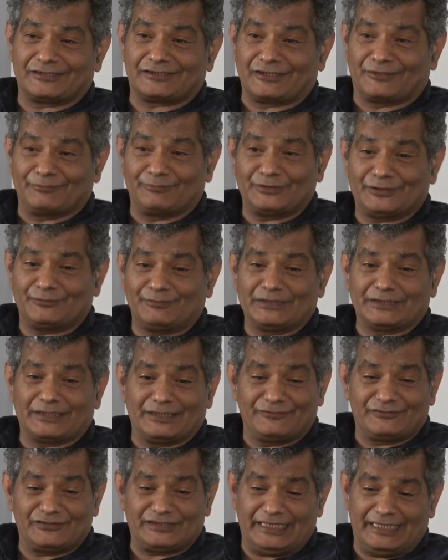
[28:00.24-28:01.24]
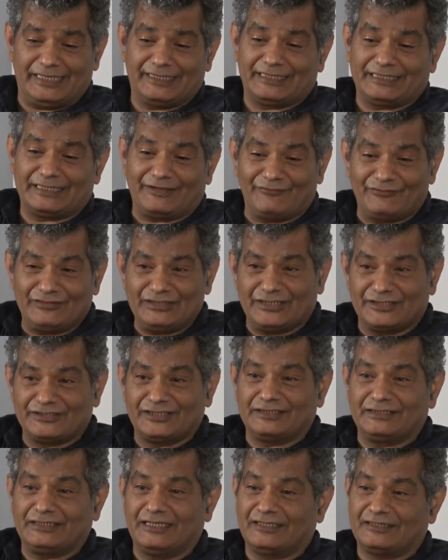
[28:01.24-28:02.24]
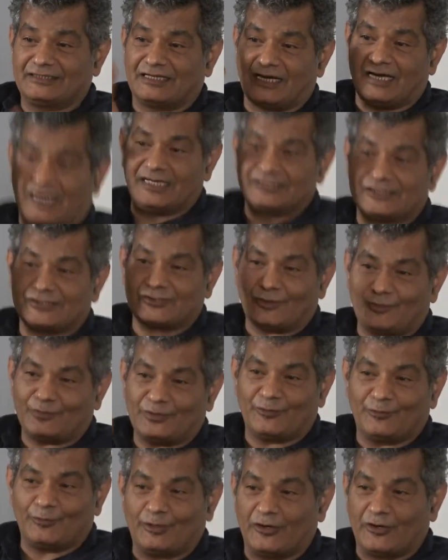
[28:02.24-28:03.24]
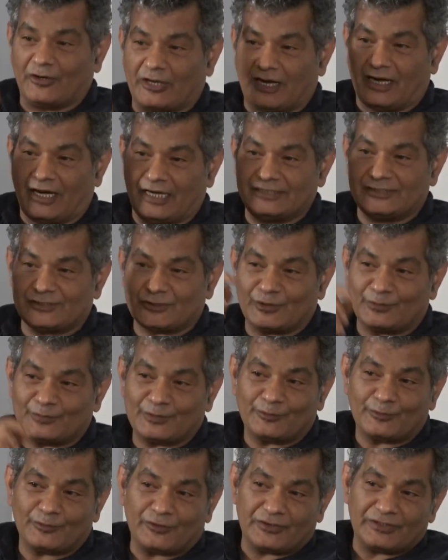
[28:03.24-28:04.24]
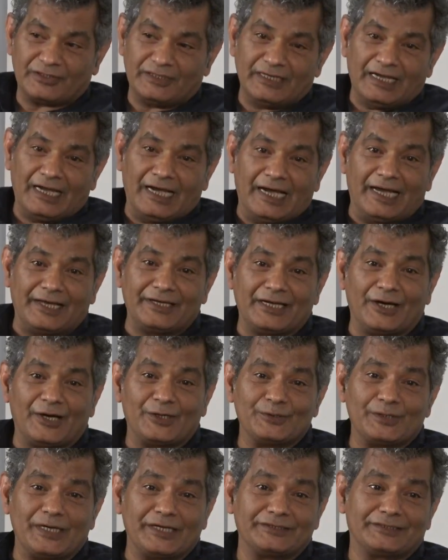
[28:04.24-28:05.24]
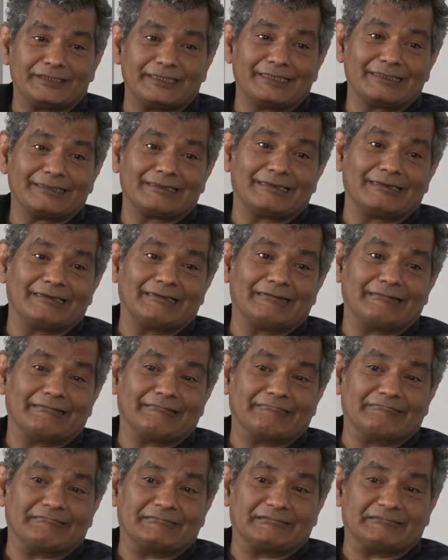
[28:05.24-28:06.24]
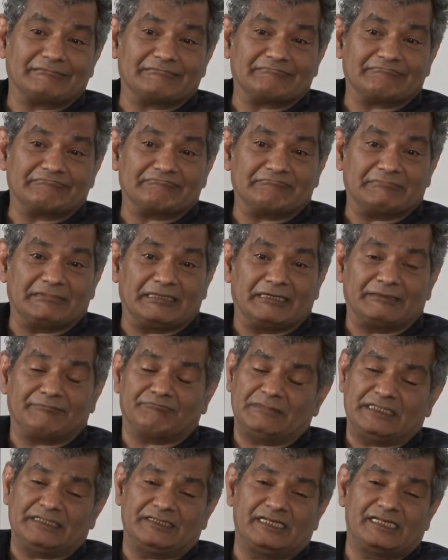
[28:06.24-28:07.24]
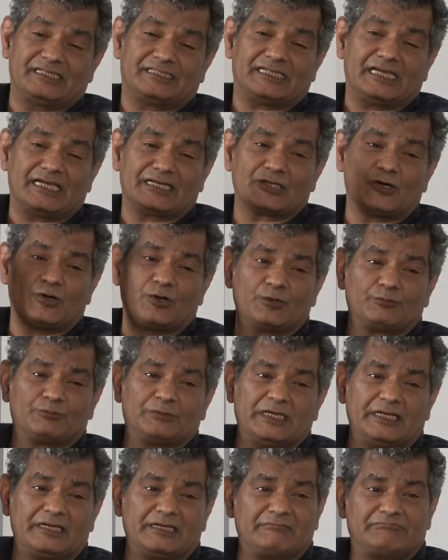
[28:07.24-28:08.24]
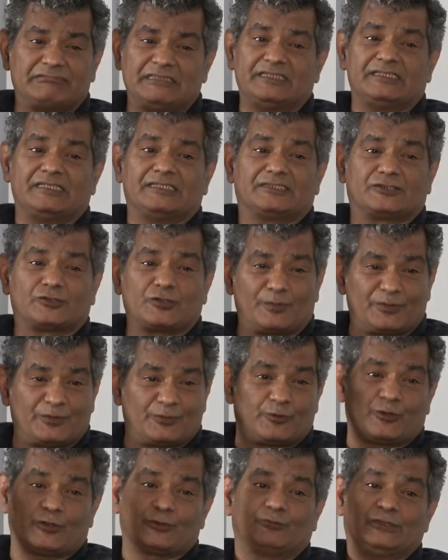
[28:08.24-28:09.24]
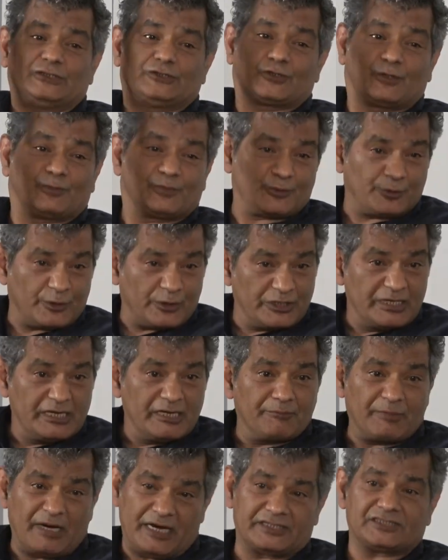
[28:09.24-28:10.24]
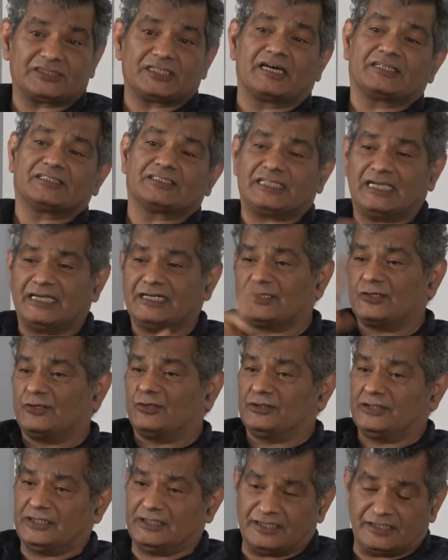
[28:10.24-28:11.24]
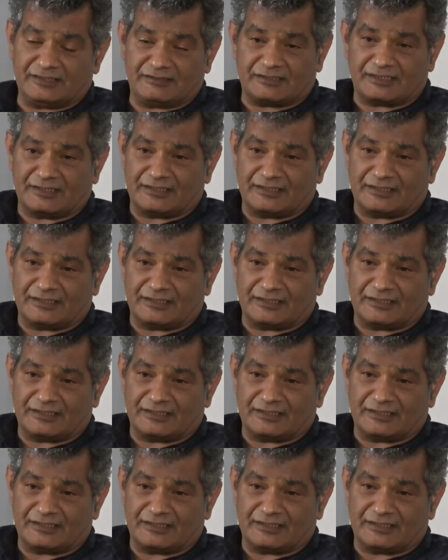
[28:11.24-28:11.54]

Trump has been kind of saying it every other day that I stopped the war, I stopped the war. And now I think, and India is saying, no, he didn't stop the war, we stopped the war. Pakistan is saying, no, he did